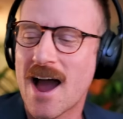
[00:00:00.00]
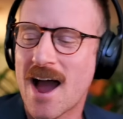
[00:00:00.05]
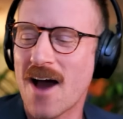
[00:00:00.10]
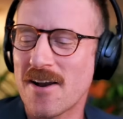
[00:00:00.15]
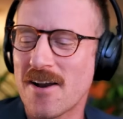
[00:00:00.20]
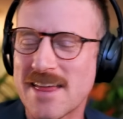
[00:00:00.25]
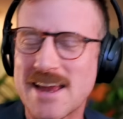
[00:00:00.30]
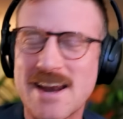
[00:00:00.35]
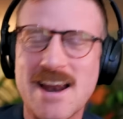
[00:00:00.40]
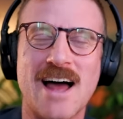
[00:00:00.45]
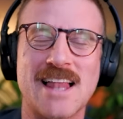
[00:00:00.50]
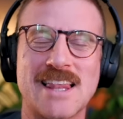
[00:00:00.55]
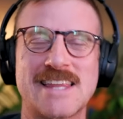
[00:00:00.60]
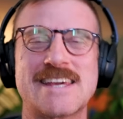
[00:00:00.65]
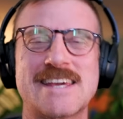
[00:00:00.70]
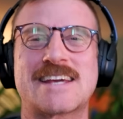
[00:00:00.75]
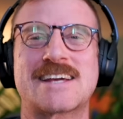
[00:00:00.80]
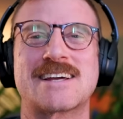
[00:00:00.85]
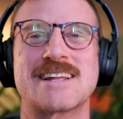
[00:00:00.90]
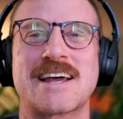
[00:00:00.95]
do they not
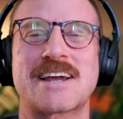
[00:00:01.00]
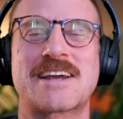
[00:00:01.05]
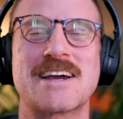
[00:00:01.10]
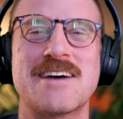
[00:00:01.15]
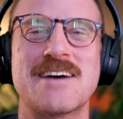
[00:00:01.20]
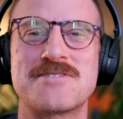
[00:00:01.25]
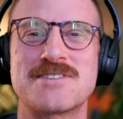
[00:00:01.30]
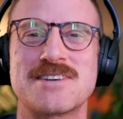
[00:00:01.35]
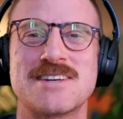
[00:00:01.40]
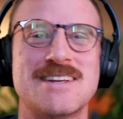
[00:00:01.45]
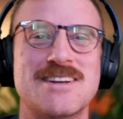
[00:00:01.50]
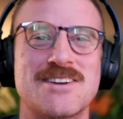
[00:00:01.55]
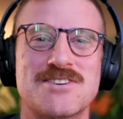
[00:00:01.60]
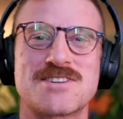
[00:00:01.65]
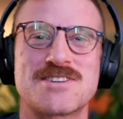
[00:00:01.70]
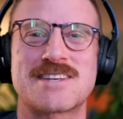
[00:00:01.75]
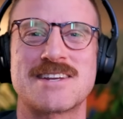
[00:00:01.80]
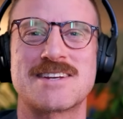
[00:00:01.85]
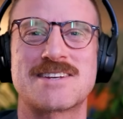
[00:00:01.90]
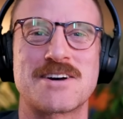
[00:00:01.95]
leak? Like,
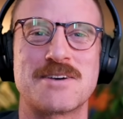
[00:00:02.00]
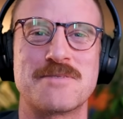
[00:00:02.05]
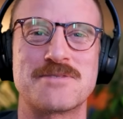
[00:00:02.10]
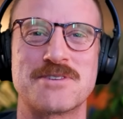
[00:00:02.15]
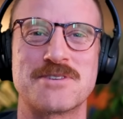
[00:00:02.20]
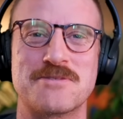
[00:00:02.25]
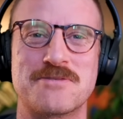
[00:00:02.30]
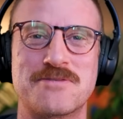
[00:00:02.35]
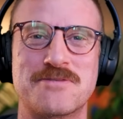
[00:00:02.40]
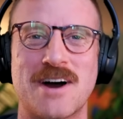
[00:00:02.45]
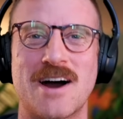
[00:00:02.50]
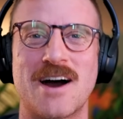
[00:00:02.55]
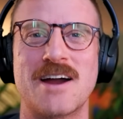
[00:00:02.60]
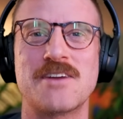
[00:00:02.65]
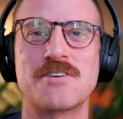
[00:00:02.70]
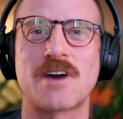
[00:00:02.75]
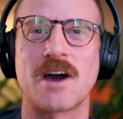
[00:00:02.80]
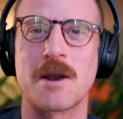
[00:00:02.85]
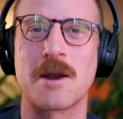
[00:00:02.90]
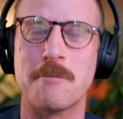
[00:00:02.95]
just in terms of
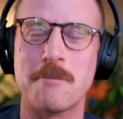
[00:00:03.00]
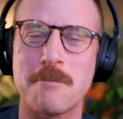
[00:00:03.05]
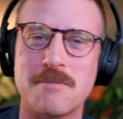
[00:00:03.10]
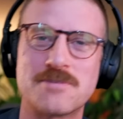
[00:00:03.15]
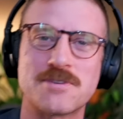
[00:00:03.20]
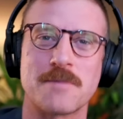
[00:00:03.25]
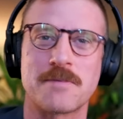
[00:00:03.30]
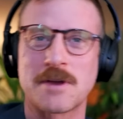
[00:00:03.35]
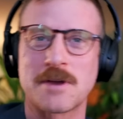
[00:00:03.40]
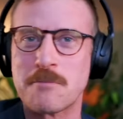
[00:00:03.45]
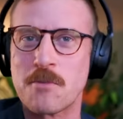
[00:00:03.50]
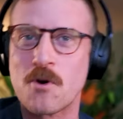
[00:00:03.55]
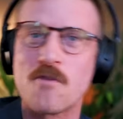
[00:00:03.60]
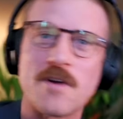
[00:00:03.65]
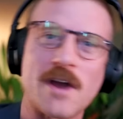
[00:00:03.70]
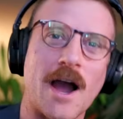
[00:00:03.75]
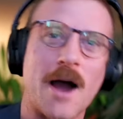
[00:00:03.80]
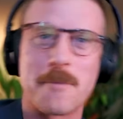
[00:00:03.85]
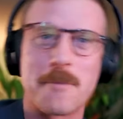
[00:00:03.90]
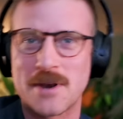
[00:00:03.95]
you've got something
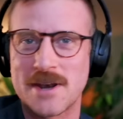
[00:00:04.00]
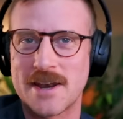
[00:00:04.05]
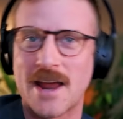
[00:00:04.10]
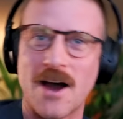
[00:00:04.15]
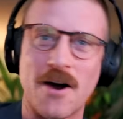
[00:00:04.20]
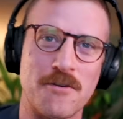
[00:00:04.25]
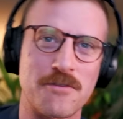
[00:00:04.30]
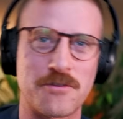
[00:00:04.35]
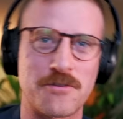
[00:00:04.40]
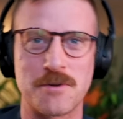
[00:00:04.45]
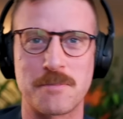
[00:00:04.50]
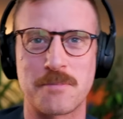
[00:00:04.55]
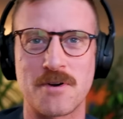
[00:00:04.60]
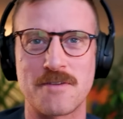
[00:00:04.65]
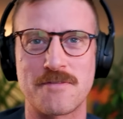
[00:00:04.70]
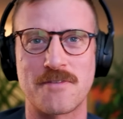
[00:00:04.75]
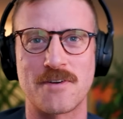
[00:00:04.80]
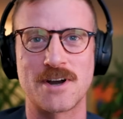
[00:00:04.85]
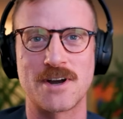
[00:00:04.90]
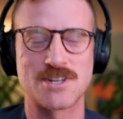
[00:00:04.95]
moving up and down through a
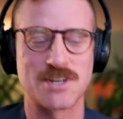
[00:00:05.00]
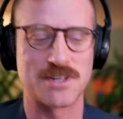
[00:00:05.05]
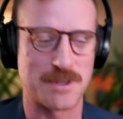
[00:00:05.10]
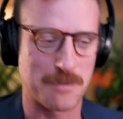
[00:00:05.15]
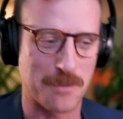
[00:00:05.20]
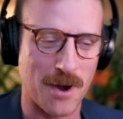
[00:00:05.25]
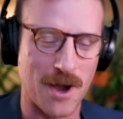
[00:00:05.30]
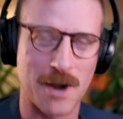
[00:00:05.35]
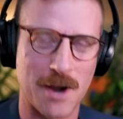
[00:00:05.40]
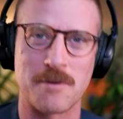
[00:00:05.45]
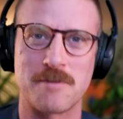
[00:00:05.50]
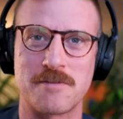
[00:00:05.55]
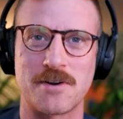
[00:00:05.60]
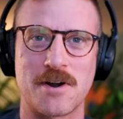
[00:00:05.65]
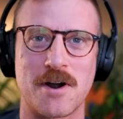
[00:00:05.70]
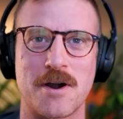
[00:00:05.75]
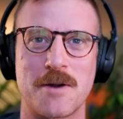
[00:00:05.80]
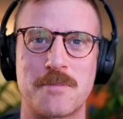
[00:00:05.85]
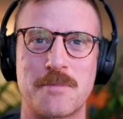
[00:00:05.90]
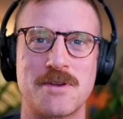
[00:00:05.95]
perforation at the bottom of your
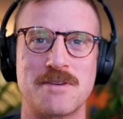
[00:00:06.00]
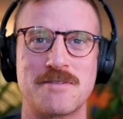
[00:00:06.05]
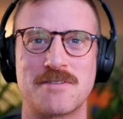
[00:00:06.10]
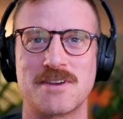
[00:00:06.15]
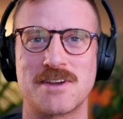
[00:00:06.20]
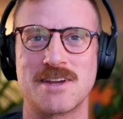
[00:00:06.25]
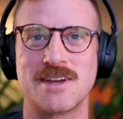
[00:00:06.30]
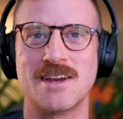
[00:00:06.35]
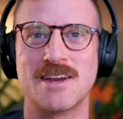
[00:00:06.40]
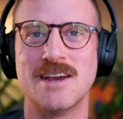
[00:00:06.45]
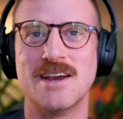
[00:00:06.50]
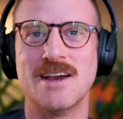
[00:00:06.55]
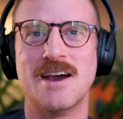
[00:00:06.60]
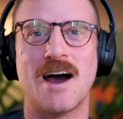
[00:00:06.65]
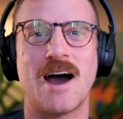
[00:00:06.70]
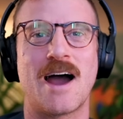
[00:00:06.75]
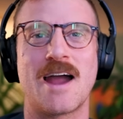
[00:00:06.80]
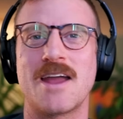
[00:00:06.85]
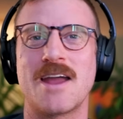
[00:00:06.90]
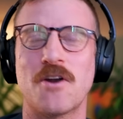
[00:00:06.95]
RPV.
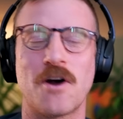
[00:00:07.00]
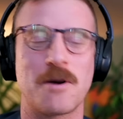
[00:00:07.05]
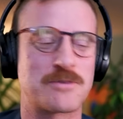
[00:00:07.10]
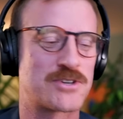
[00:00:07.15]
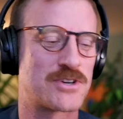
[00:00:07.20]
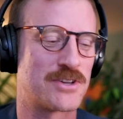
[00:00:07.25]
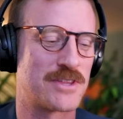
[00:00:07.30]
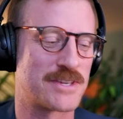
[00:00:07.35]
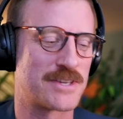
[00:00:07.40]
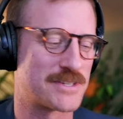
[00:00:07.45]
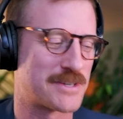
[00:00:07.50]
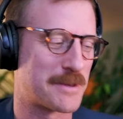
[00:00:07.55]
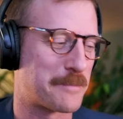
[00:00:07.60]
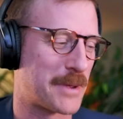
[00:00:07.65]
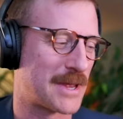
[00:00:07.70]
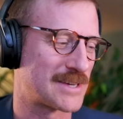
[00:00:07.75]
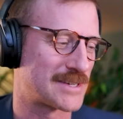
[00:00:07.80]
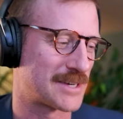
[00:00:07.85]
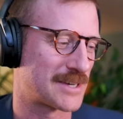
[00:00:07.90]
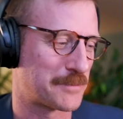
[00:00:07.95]
I'm sure this is a
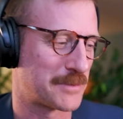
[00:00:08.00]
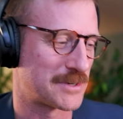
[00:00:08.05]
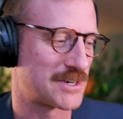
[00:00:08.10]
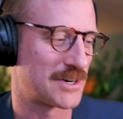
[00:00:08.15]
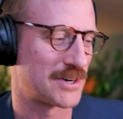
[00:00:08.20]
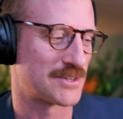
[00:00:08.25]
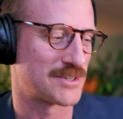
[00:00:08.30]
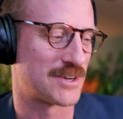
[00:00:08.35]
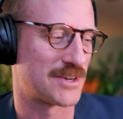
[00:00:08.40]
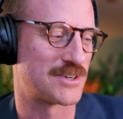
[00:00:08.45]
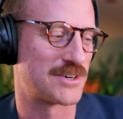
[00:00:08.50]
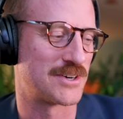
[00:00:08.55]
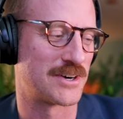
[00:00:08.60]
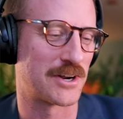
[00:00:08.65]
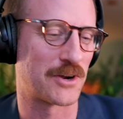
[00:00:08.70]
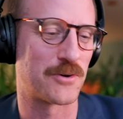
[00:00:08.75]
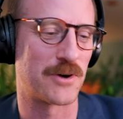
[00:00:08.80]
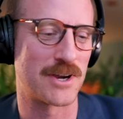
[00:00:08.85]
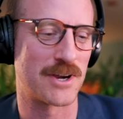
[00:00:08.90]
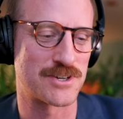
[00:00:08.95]
basic materials
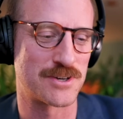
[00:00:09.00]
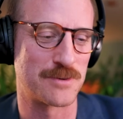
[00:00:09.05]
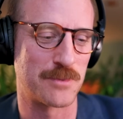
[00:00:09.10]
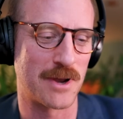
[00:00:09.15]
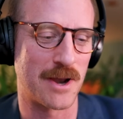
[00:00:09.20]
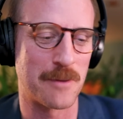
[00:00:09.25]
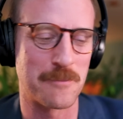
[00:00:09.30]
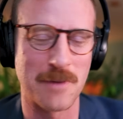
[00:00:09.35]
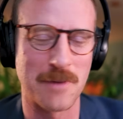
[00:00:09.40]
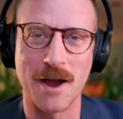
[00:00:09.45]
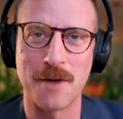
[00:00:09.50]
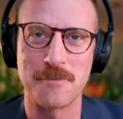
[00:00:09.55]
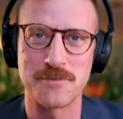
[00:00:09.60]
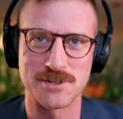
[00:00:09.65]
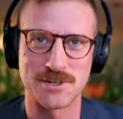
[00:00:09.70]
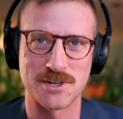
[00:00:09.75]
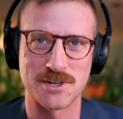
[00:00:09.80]
engineering question, but I'm just